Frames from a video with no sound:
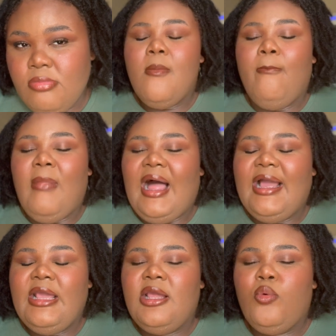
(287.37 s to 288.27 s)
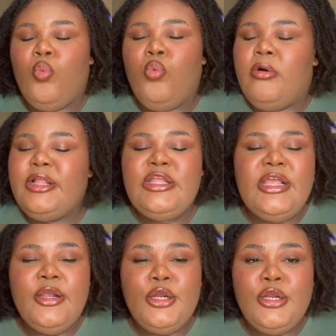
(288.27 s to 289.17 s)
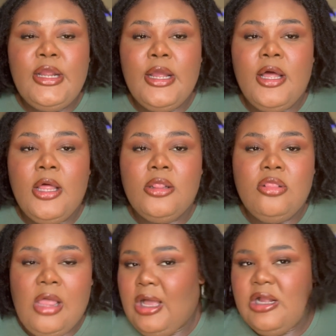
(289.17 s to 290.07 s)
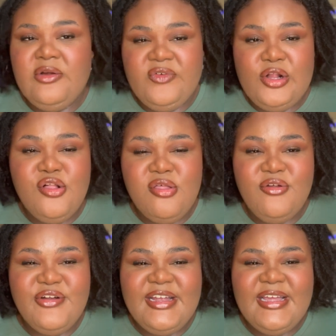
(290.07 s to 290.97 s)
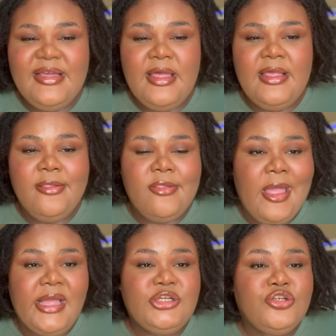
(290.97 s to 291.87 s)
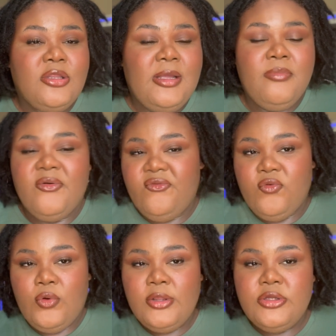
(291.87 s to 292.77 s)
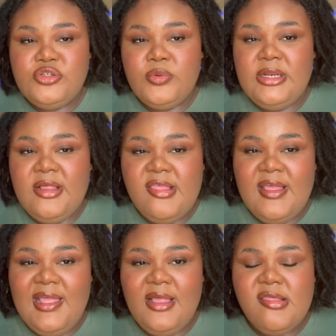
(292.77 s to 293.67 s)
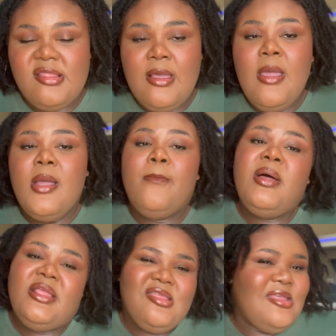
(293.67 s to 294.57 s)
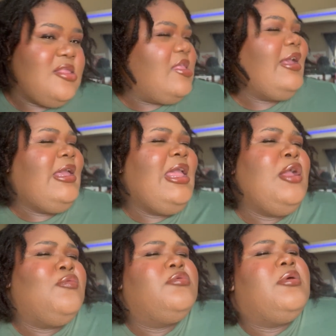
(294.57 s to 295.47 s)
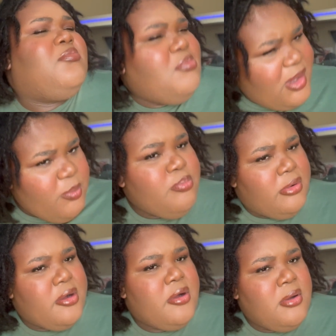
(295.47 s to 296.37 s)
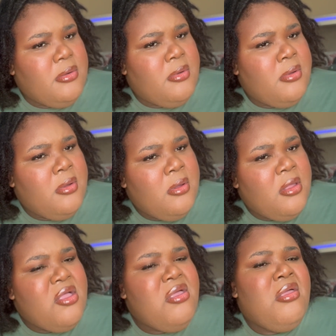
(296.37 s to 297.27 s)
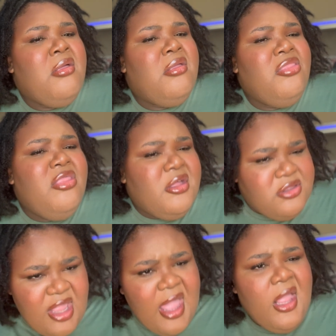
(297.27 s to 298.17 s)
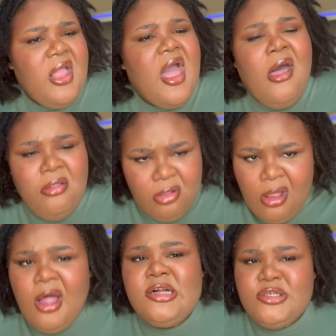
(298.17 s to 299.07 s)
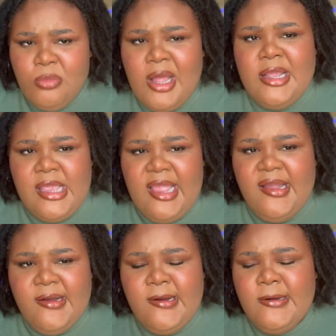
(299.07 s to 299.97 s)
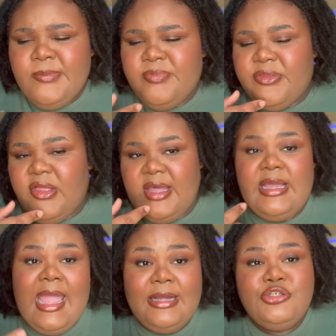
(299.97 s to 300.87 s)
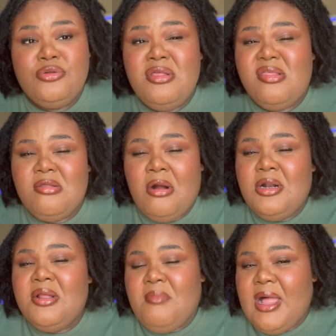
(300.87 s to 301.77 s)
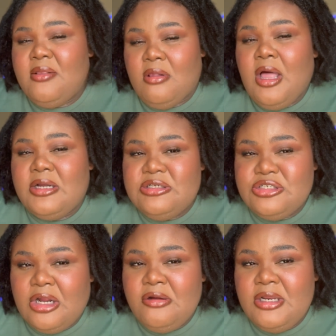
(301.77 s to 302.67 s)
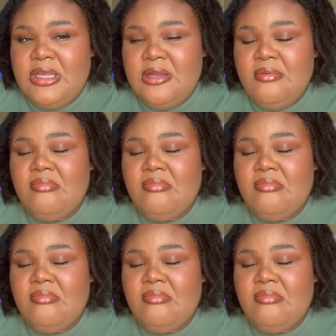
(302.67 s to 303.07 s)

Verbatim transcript: My one year lockiversary is actually before the 26th, but since I can't remember the day I locked my hair, like actually started my lock journey,